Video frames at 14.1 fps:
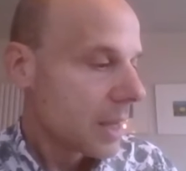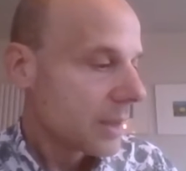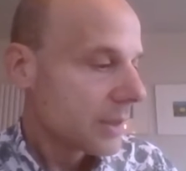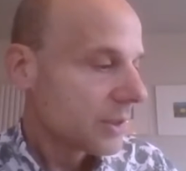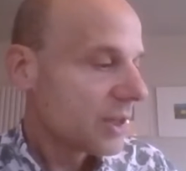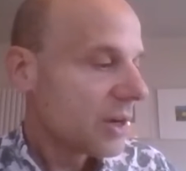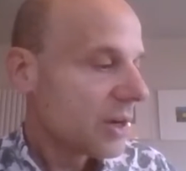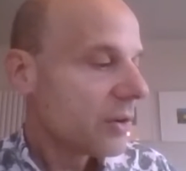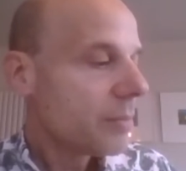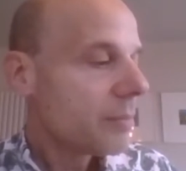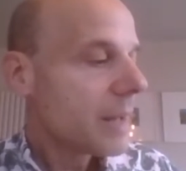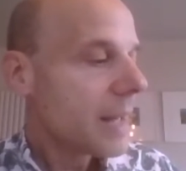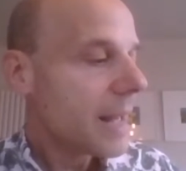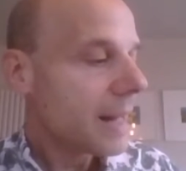
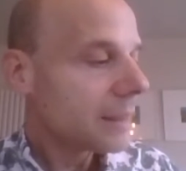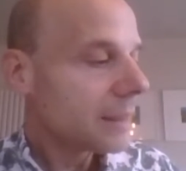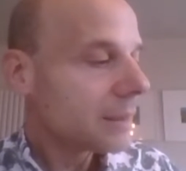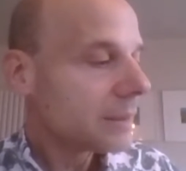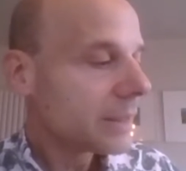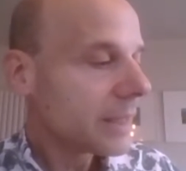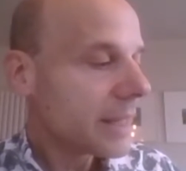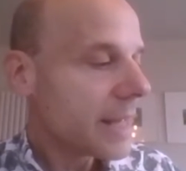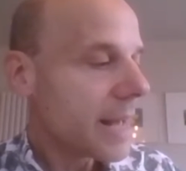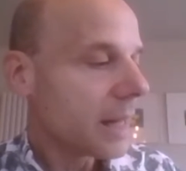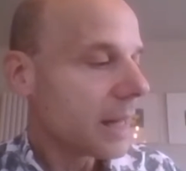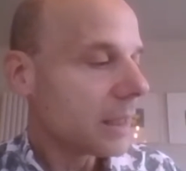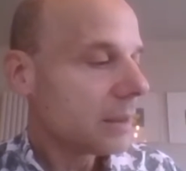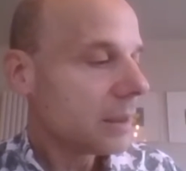Serum
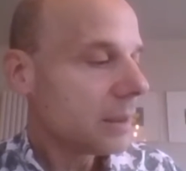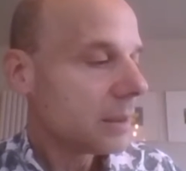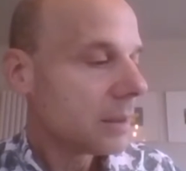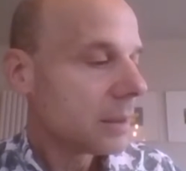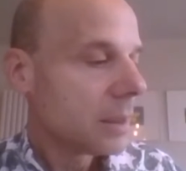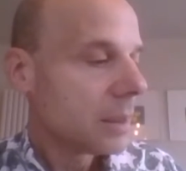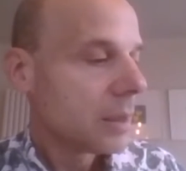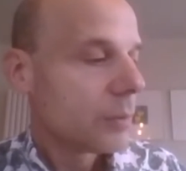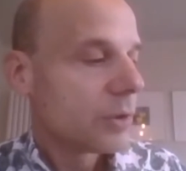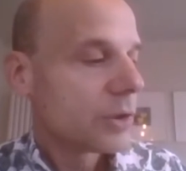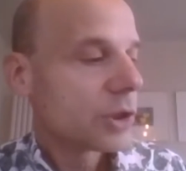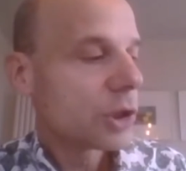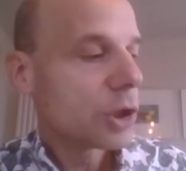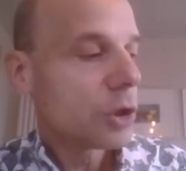LDL was
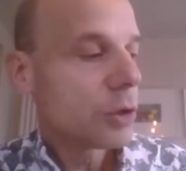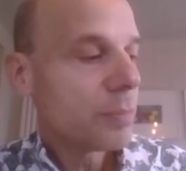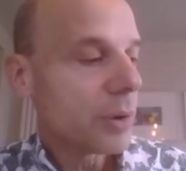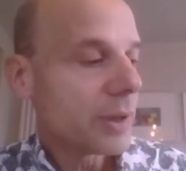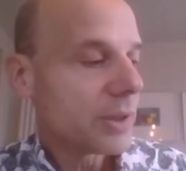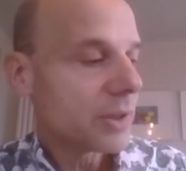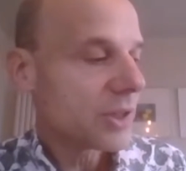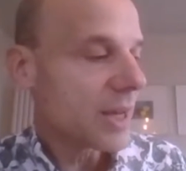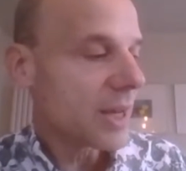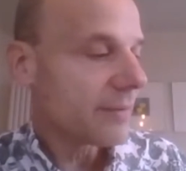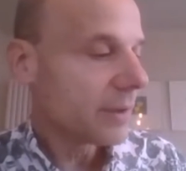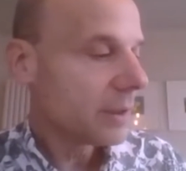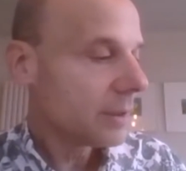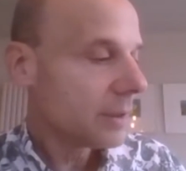
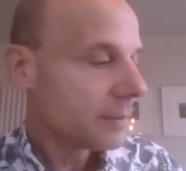2.7.